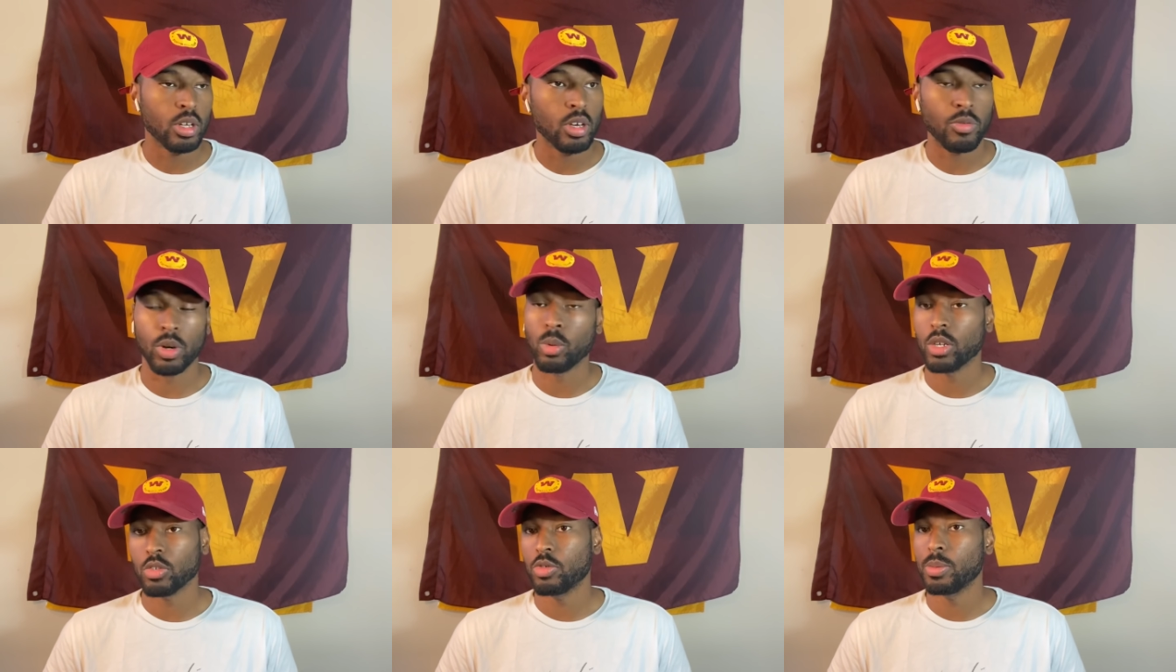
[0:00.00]
for the
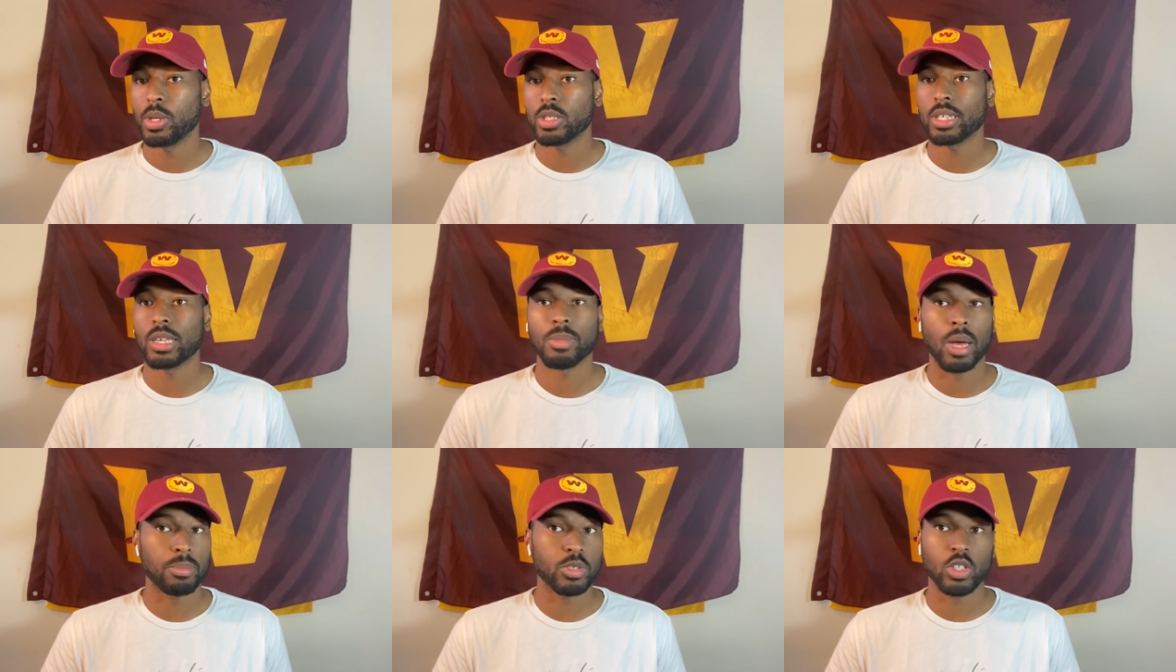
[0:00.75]
Washington football team.
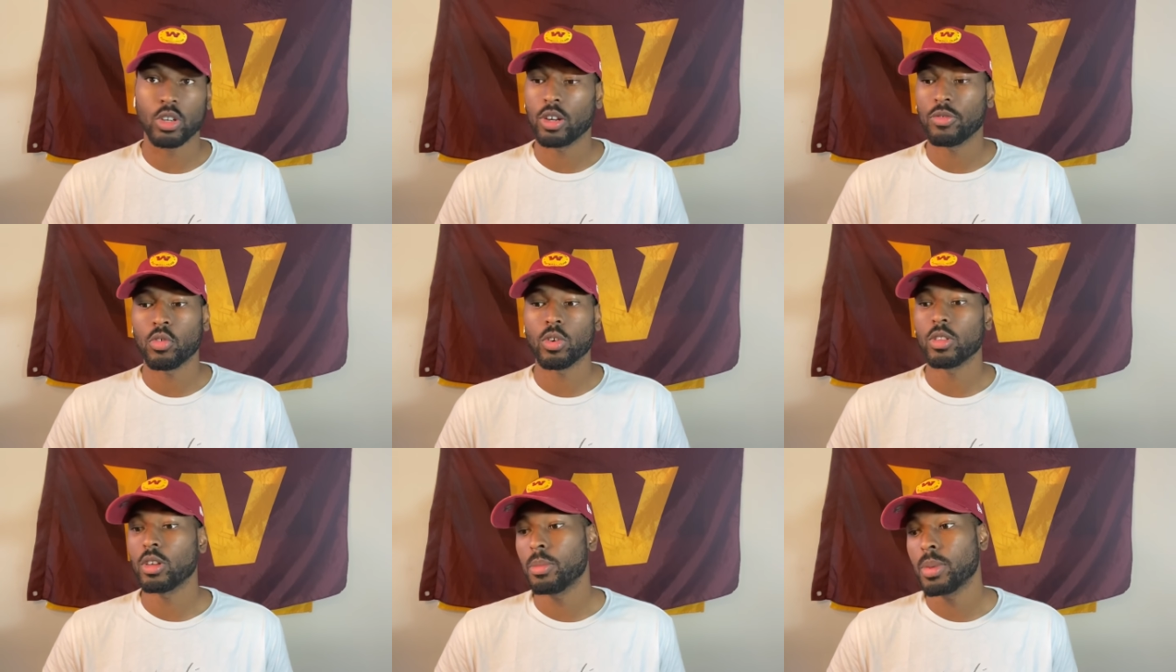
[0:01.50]
I'm cheering for
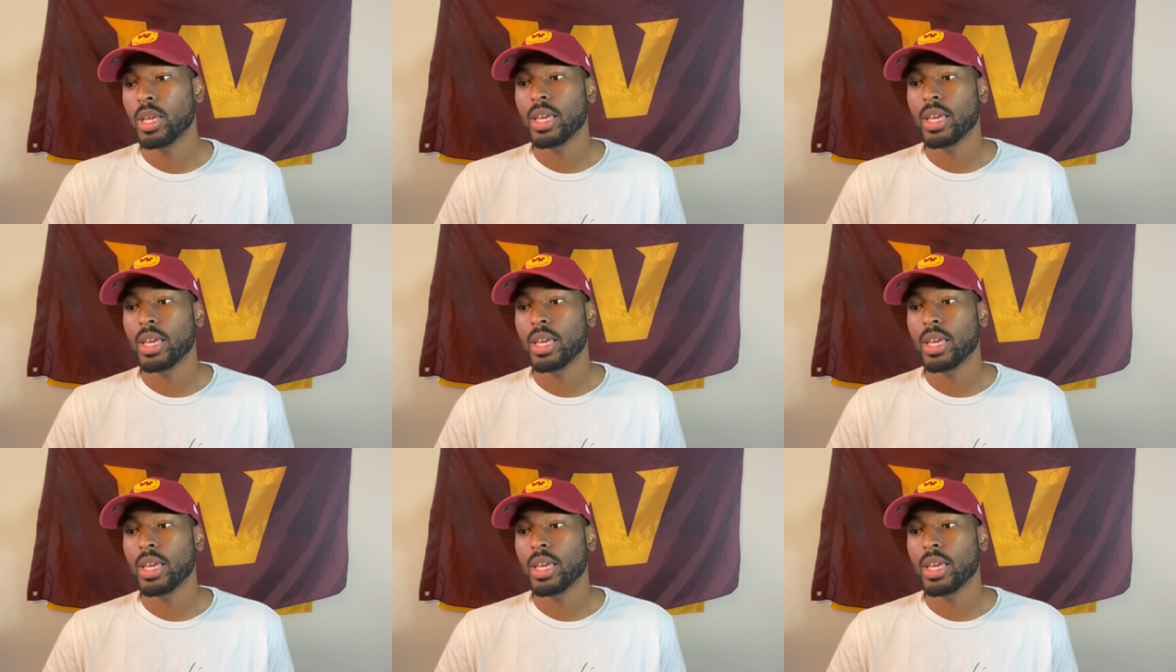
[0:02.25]
them.